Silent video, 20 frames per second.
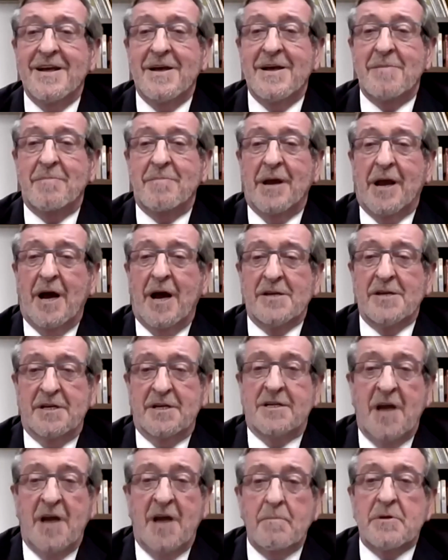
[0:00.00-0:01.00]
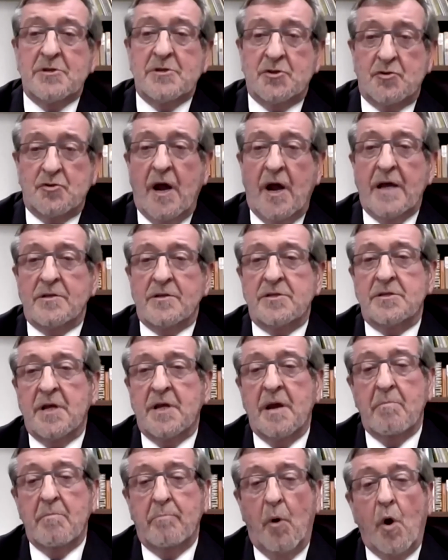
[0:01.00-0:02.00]
because it demonstrates the
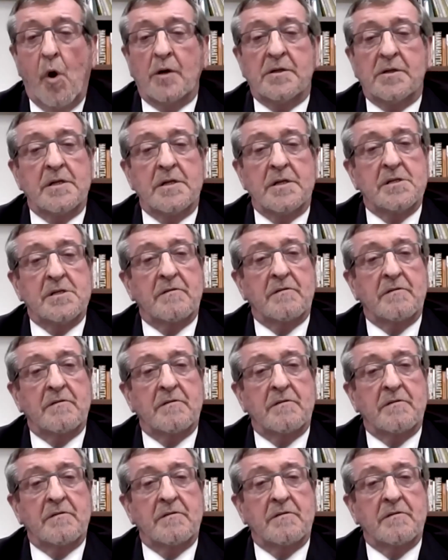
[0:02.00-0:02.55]
importance